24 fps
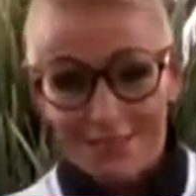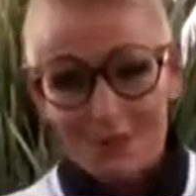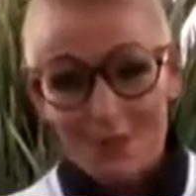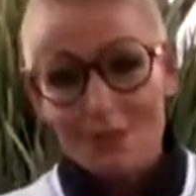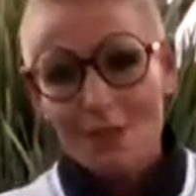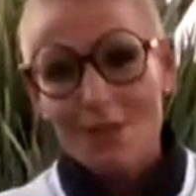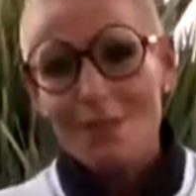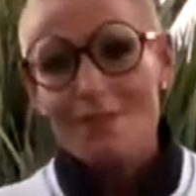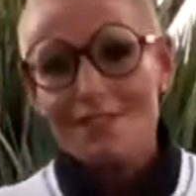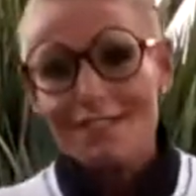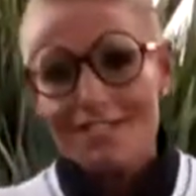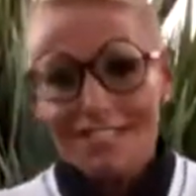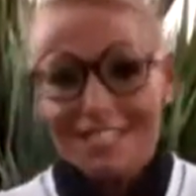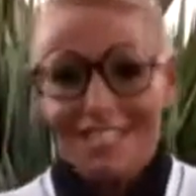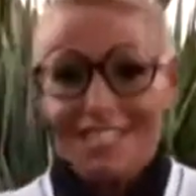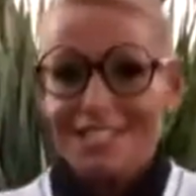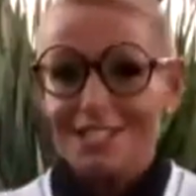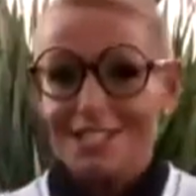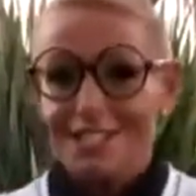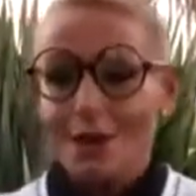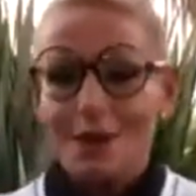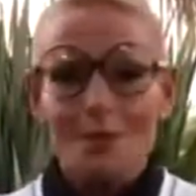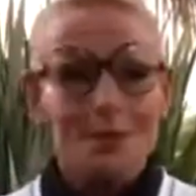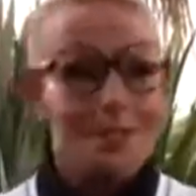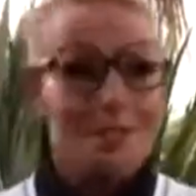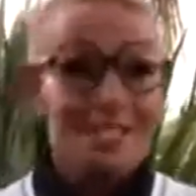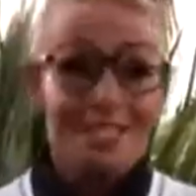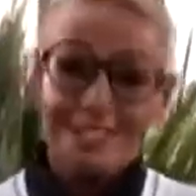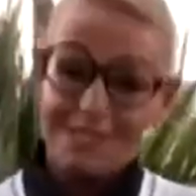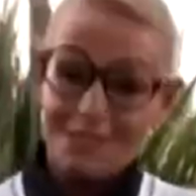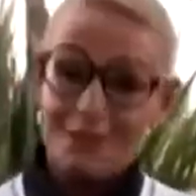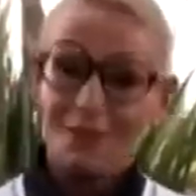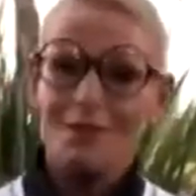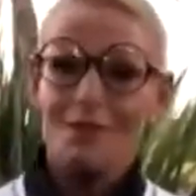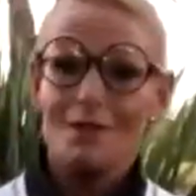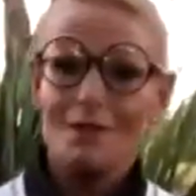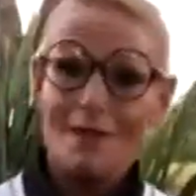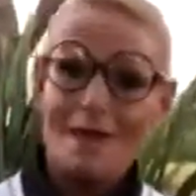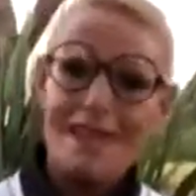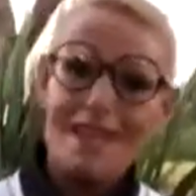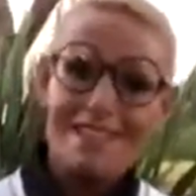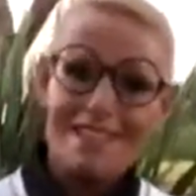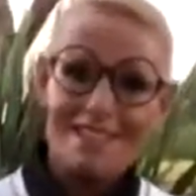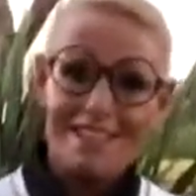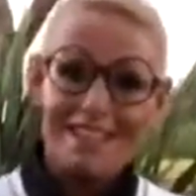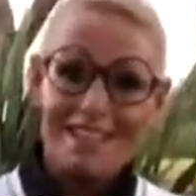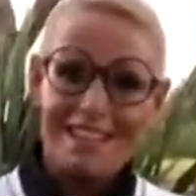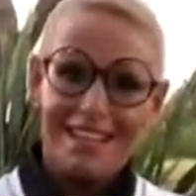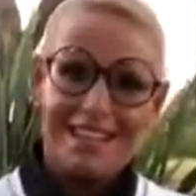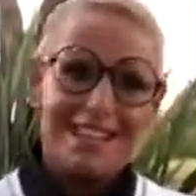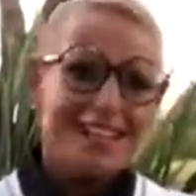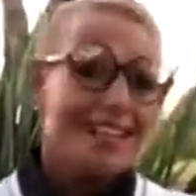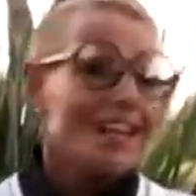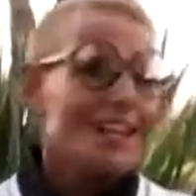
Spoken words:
Well, obviously you don't want to sell them anything.